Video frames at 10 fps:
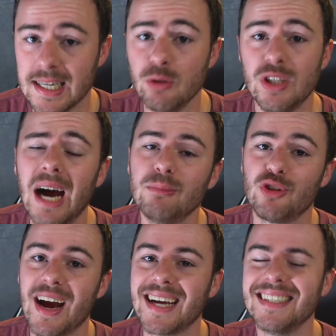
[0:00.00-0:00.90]
Zap
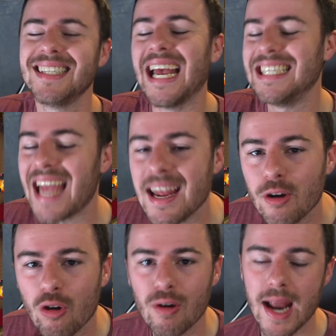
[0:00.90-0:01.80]
Dragons is
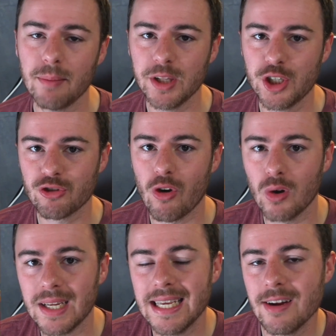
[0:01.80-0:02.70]
incredibly
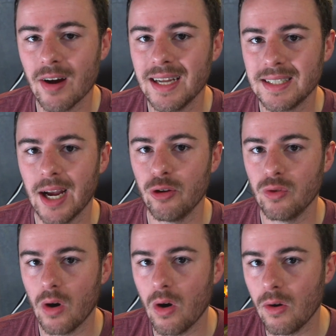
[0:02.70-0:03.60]
strong here at
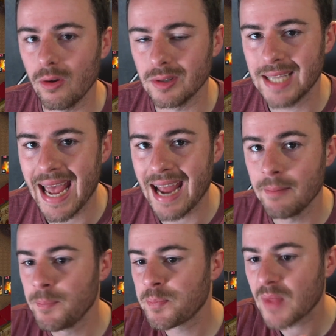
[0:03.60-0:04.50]
Townhall 10,
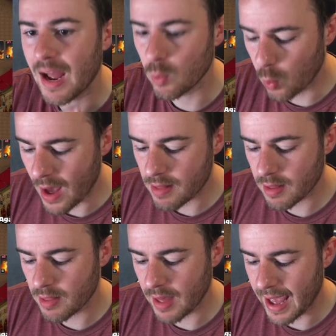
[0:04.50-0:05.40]
and
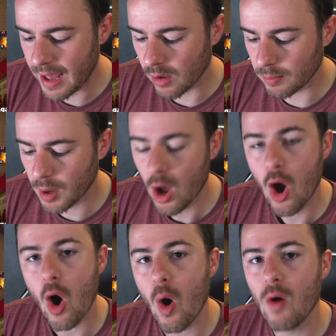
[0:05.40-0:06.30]
with the help
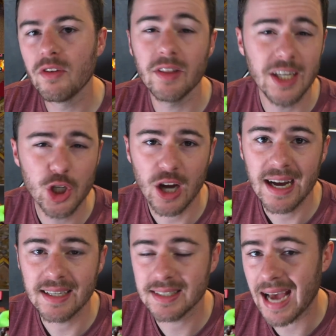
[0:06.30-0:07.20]
of the
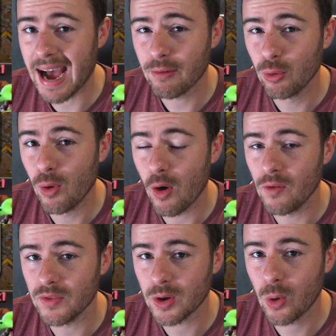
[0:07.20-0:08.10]
giant arrow
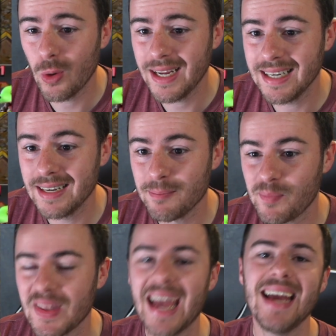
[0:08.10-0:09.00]
on the
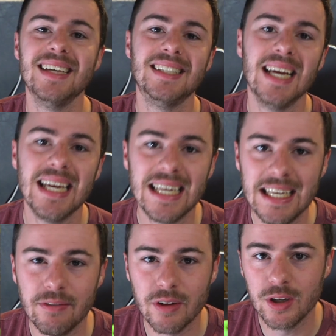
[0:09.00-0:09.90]
queen, it is
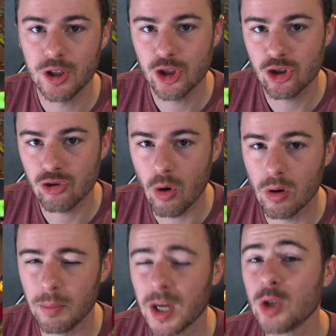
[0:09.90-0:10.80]
even
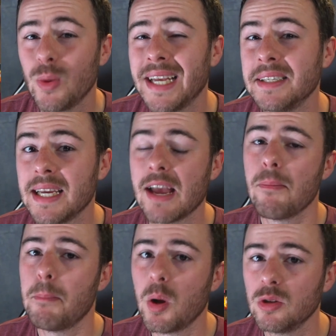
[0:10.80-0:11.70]
stronger because we can take out
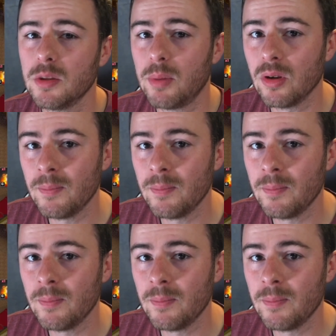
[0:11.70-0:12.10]
multiple